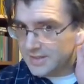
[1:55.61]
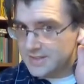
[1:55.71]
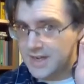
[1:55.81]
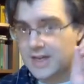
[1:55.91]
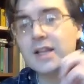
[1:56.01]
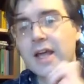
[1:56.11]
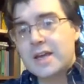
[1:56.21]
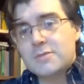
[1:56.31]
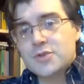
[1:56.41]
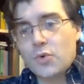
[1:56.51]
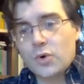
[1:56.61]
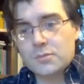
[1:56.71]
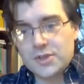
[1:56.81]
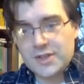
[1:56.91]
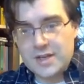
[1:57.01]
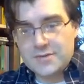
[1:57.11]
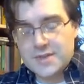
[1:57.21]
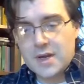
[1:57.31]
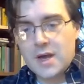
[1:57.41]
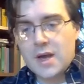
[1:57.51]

to say claims or beliefs.